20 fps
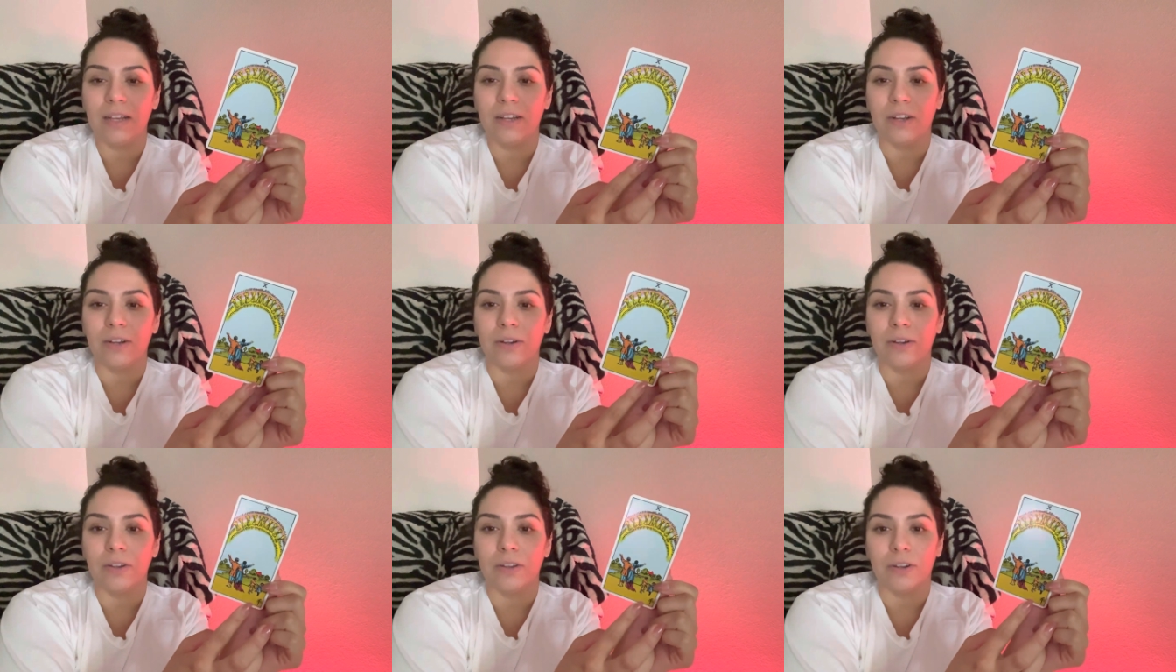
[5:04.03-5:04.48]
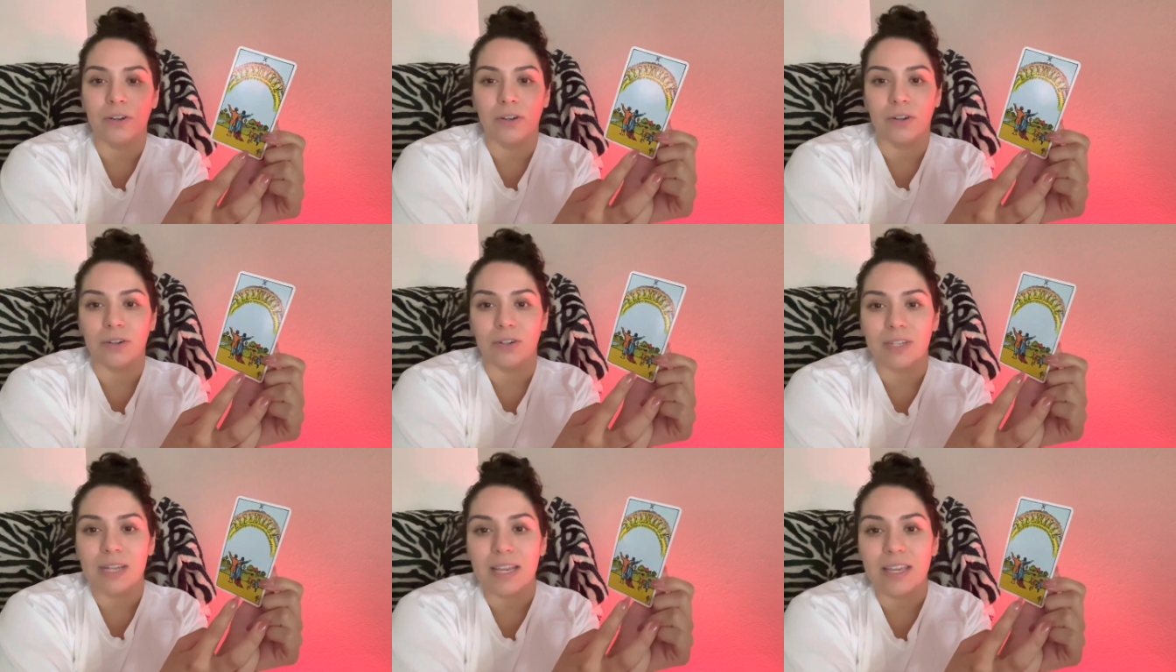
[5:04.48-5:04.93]
you're
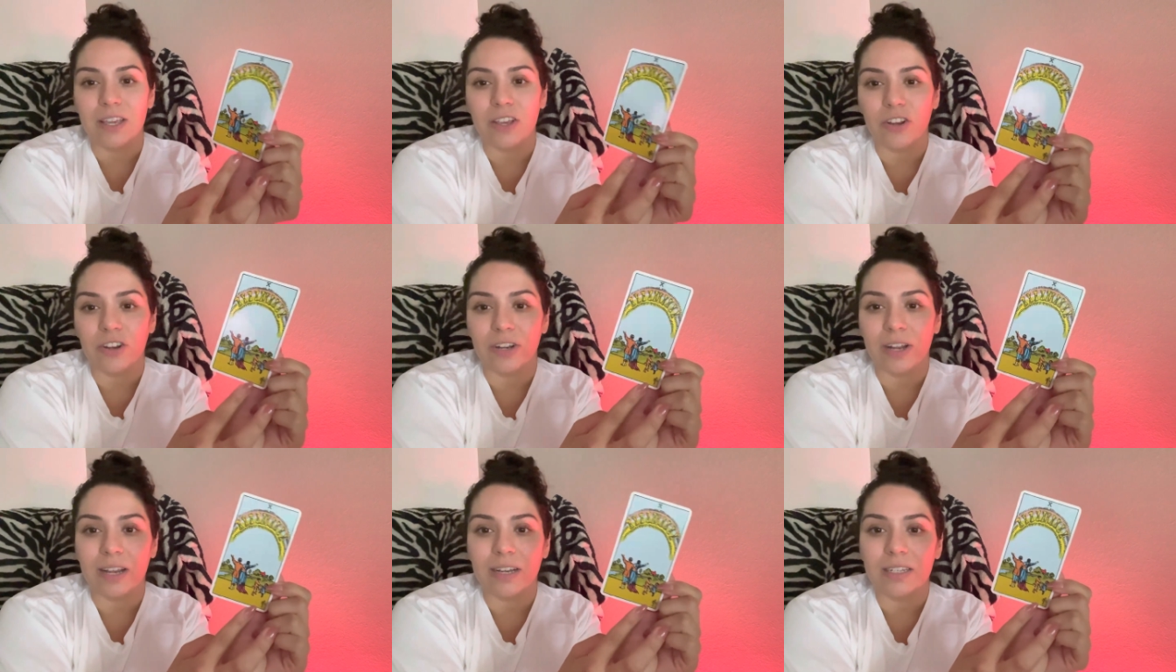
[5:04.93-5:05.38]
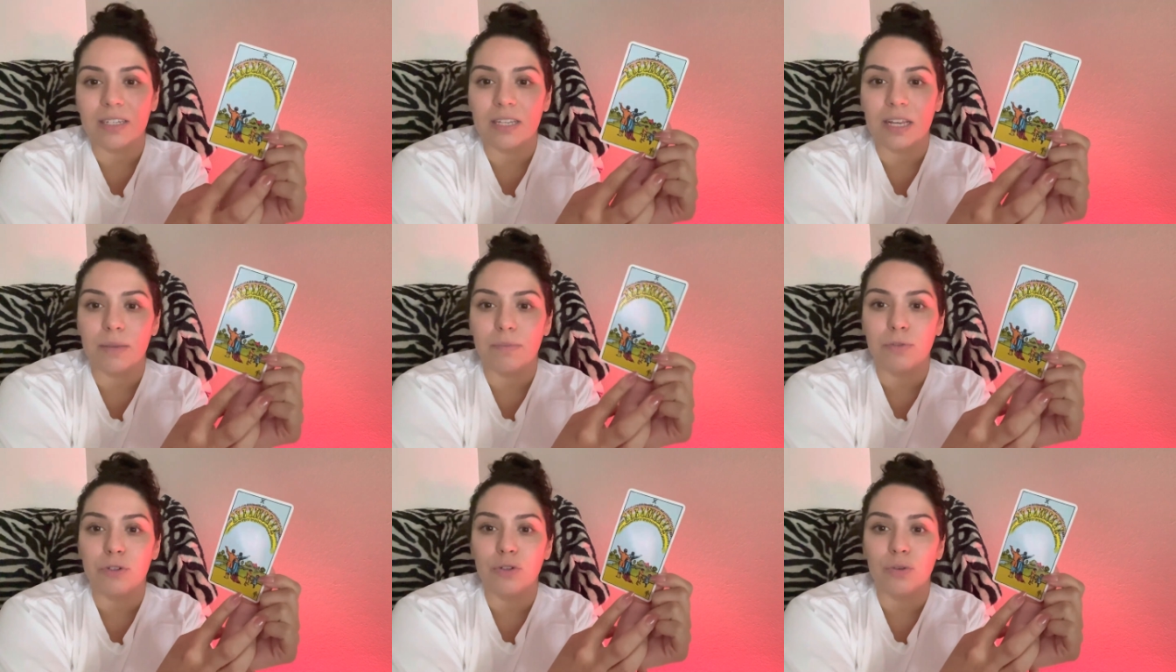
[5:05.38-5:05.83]
taking your next
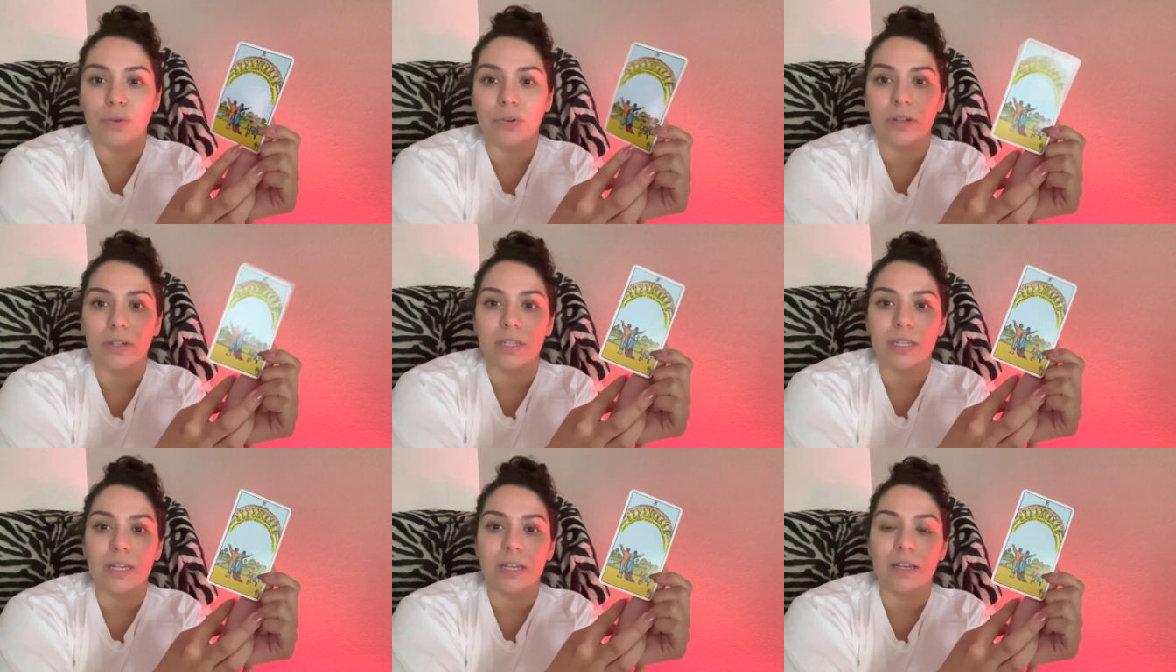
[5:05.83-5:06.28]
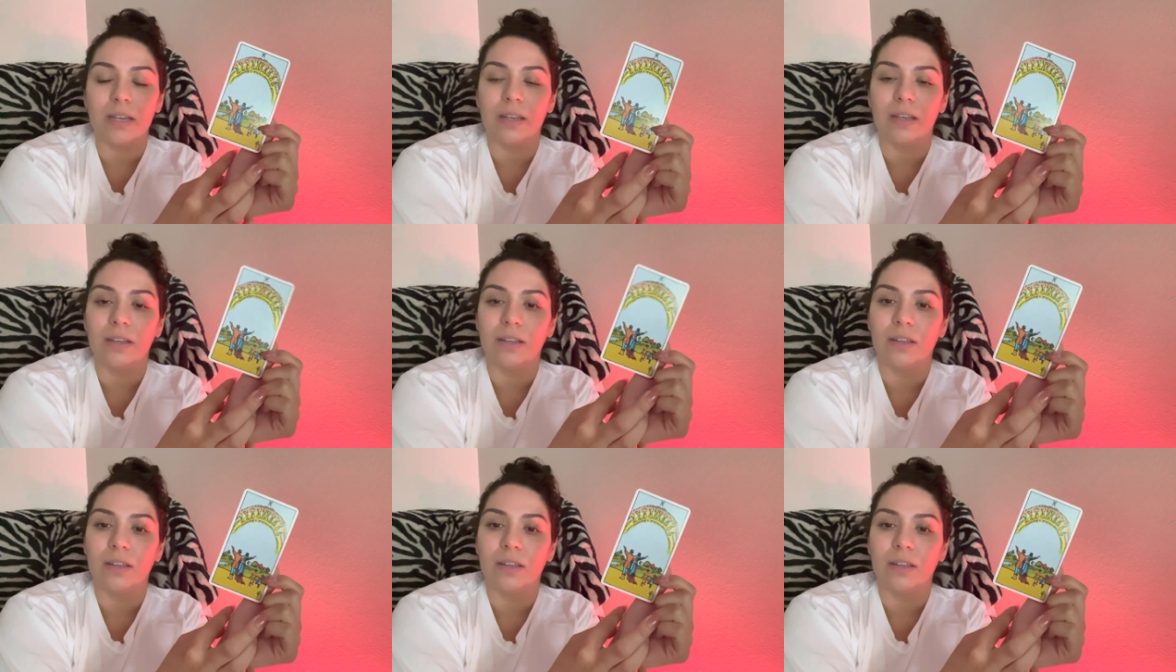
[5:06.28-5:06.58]
steps towards it,